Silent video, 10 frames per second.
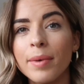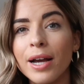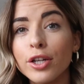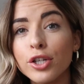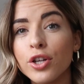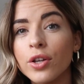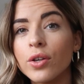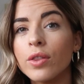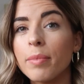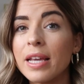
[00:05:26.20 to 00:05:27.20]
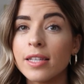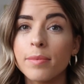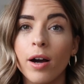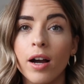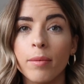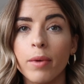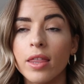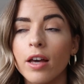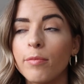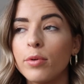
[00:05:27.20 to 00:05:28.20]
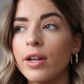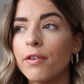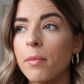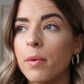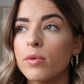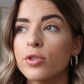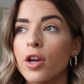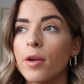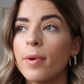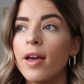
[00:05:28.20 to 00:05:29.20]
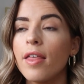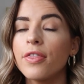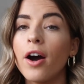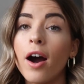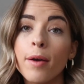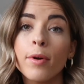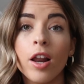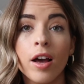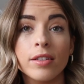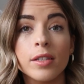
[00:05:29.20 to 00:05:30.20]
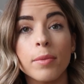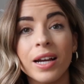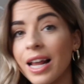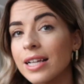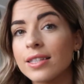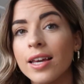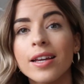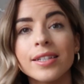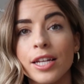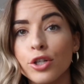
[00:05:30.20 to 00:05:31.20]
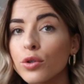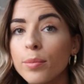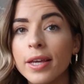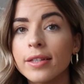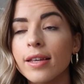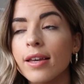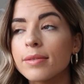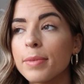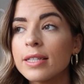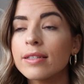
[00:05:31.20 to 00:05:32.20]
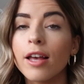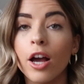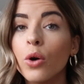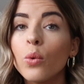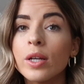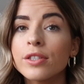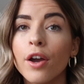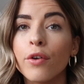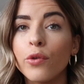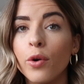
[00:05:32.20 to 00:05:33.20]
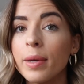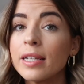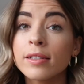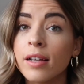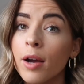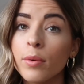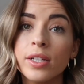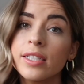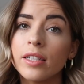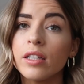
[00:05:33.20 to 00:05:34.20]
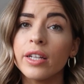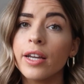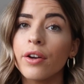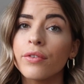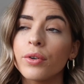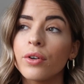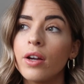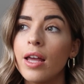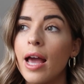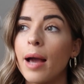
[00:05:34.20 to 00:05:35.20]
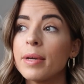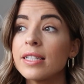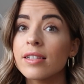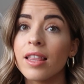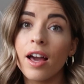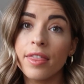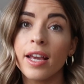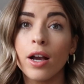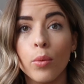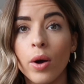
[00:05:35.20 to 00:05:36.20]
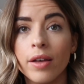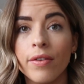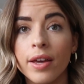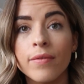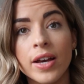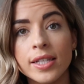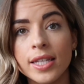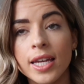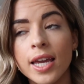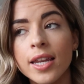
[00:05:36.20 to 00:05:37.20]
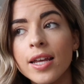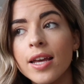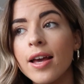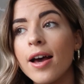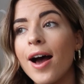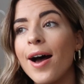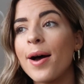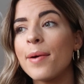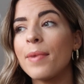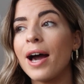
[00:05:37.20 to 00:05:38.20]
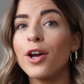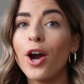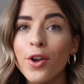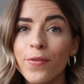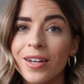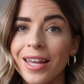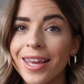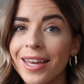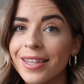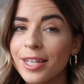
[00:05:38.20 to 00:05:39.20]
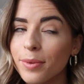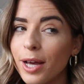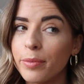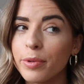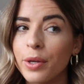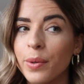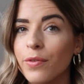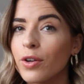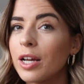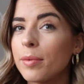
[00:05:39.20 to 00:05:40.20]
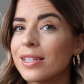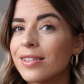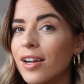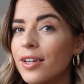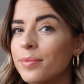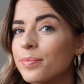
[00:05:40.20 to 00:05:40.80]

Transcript: I'm now going to show you the pieces behind me that I pulled out from my wardrobe that I would class as my classic essential pieces, pieces that I always go for, pieces I will continually go for, and pieces that I think are worth investing in. And hopefully this will help you if you're a little bit stuck.